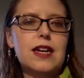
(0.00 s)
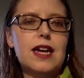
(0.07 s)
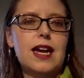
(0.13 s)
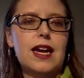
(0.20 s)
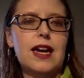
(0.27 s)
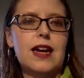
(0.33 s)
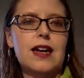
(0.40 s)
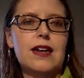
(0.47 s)

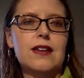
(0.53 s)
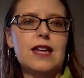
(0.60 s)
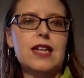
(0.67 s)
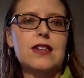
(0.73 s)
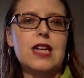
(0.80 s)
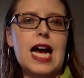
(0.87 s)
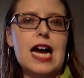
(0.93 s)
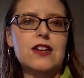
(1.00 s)
And
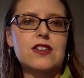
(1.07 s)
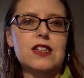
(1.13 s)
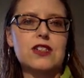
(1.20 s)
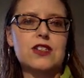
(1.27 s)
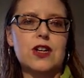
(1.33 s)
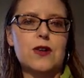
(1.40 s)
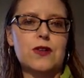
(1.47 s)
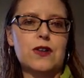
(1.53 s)
they actually
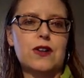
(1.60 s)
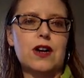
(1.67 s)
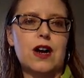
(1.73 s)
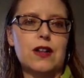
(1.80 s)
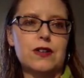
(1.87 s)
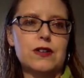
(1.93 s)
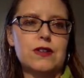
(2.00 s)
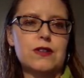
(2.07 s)
show their
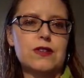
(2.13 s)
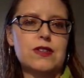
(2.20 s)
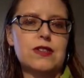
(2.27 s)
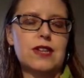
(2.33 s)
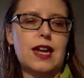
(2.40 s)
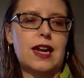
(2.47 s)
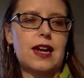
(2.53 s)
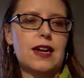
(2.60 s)

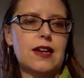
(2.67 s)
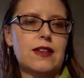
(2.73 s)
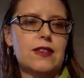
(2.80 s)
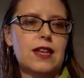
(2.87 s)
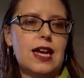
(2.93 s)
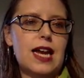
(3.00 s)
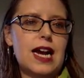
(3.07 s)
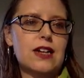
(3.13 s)
colors, and
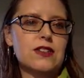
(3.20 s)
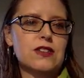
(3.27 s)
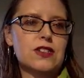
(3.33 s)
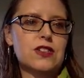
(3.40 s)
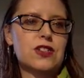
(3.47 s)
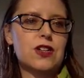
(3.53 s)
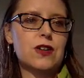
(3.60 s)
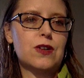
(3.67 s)
they actually
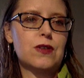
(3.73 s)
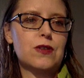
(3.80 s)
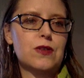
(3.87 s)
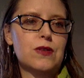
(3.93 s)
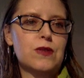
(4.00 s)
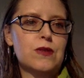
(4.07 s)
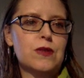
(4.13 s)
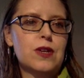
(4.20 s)

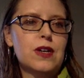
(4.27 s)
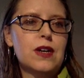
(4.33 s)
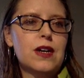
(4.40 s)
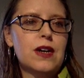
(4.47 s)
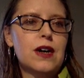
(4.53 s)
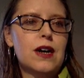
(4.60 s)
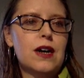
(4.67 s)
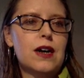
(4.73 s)
show,
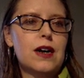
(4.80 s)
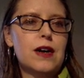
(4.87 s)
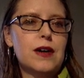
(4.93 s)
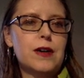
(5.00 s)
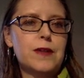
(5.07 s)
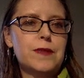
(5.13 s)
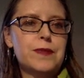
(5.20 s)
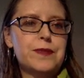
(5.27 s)

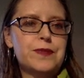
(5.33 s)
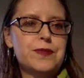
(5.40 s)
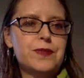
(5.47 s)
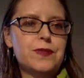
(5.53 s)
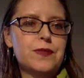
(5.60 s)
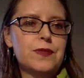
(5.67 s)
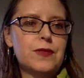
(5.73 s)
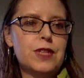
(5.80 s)
um,
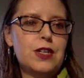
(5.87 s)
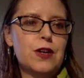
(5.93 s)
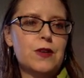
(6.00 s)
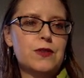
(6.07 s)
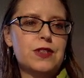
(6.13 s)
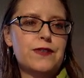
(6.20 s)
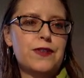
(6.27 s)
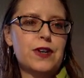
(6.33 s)
you know,
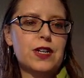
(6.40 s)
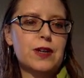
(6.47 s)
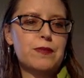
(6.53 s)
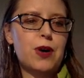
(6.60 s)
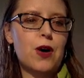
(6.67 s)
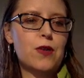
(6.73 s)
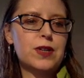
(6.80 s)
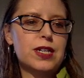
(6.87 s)
different
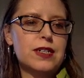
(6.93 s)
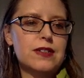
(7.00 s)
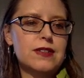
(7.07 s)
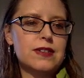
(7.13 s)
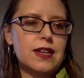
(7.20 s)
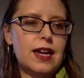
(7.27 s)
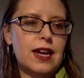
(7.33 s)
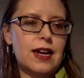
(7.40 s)

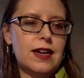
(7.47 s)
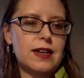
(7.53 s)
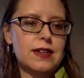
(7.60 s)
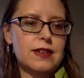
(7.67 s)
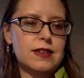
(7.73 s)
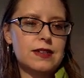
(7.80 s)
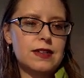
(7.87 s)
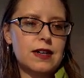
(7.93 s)
components,
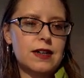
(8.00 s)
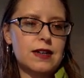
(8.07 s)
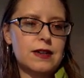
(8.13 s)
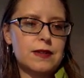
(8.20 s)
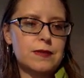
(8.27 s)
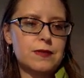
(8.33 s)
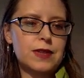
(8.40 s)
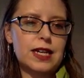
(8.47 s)
and
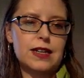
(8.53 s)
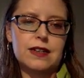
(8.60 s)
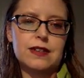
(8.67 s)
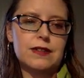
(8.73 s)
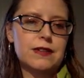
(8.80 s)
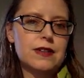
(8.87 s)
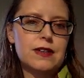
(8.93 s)
um, like,